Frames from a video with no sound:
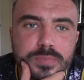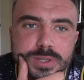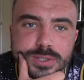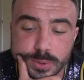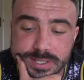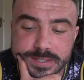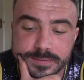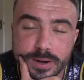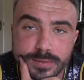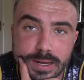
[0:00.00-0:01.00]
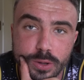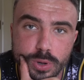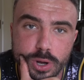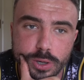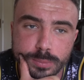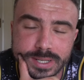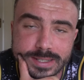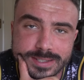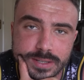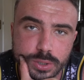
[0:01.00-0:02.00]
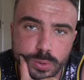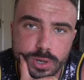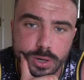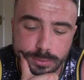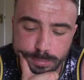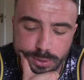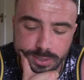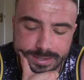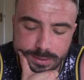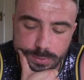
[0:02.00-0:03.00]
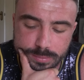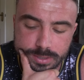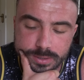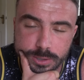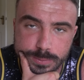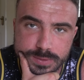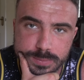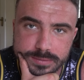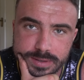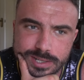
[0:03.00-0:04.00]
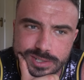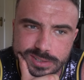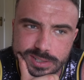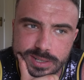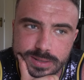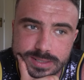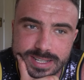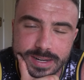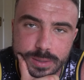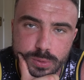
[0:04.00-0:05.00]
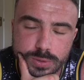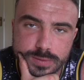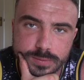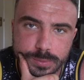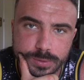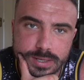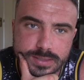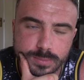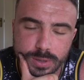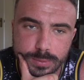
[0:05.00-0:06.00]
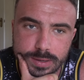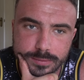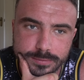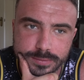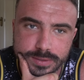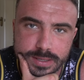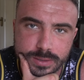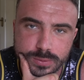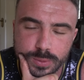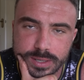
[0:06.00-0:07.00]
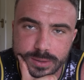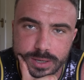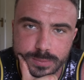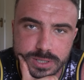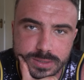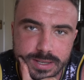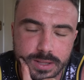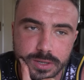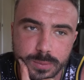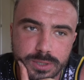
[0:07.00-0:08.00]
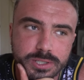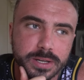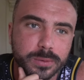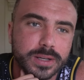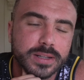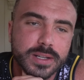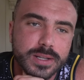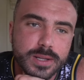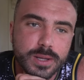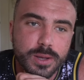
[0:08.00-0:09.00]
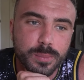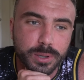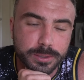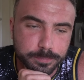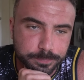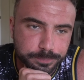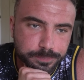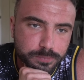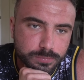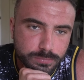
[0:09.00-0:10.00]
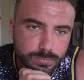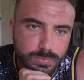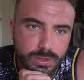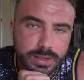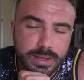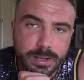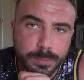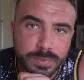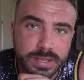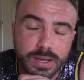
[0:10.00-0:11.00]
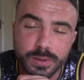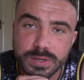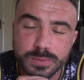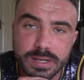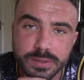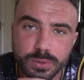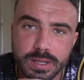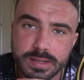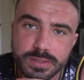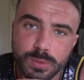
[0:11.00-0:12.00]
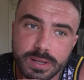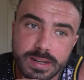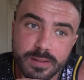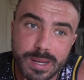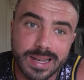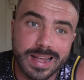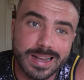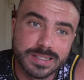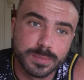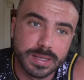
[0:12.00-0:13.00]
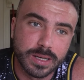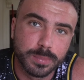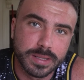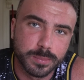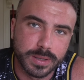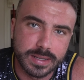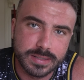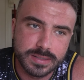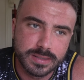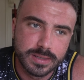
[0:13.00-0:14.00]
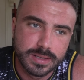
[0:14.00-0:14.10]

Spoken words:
So this is very, very low carb, next to no carb bar, like a wee bit of carbs from the veg and a tiny portion from the rice, probably like 15-20 grams altogether, not much anyway. But yeah, the reason why I do that is so I can have my last meal be the biggest.